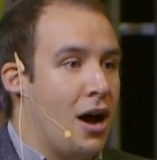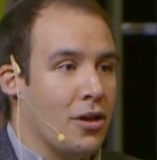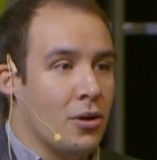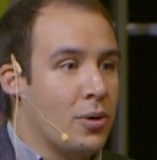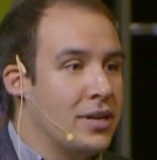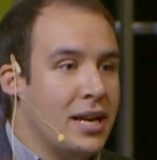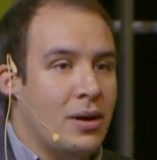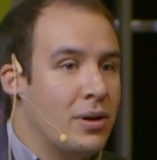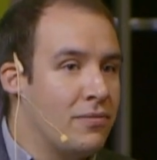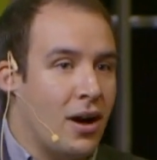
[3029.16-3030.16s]
Although we're
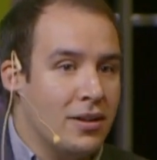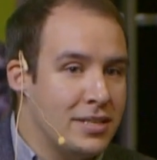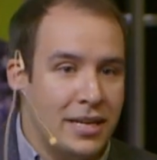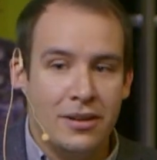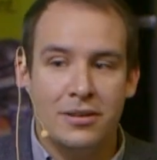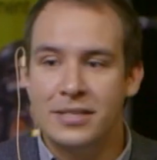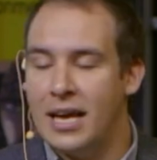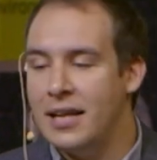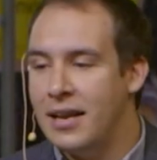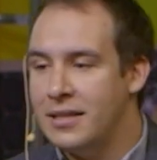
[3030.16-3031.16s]
dealing with volunteers
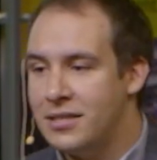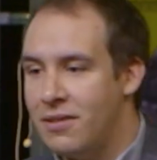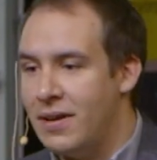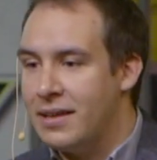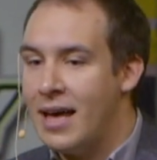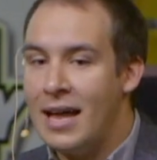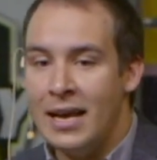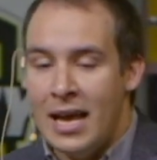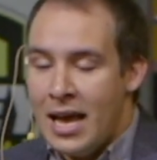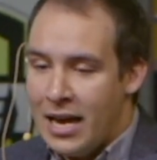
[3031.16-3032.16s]
and stuff like that,
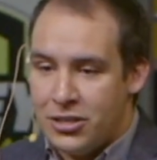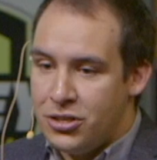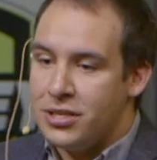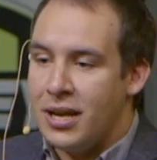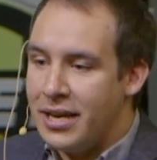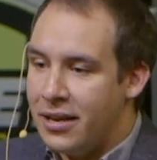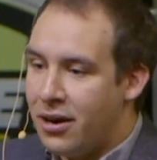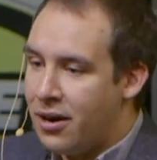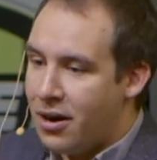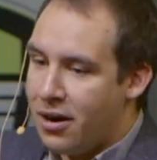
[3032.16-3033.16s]
it's just like in
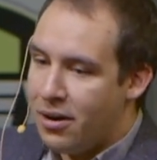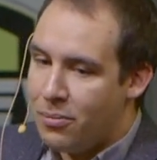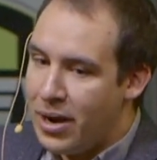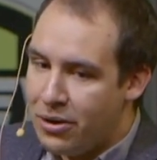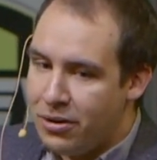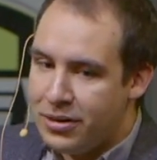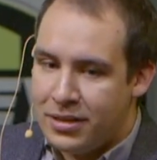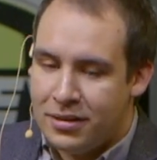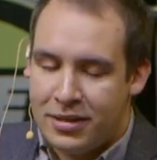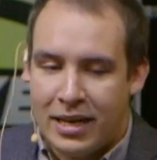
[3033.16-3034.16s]
our regular
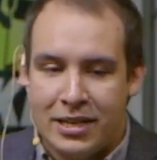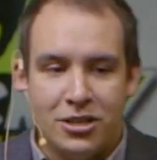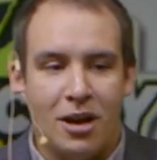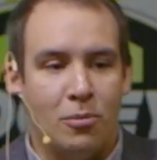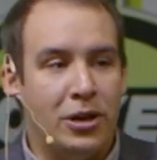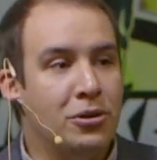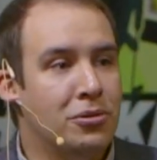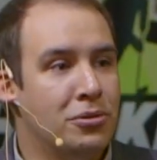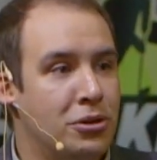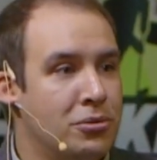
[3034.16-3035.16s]
daily job. When
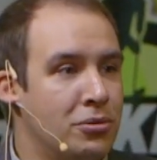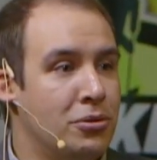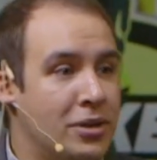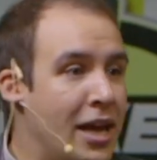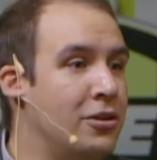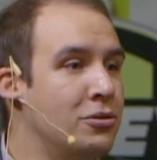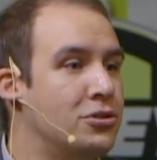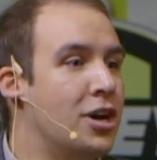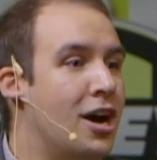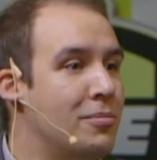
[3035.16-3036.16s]
you get a new
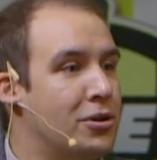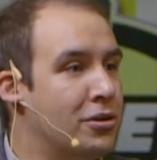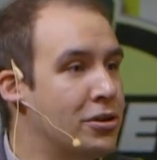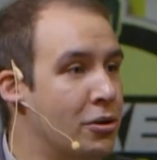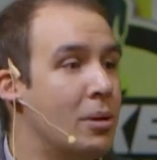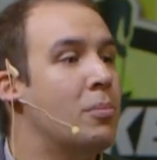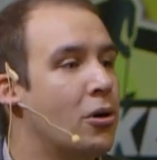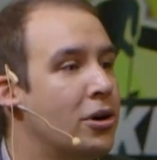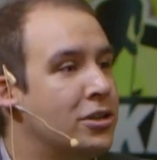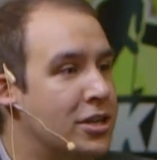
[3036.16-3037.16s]
job, your
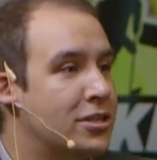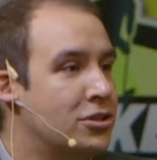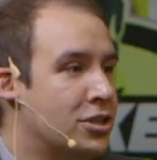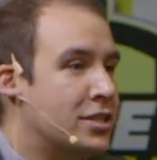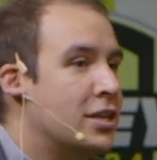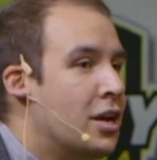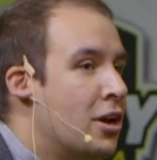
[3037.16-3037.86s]
employer doesn't just,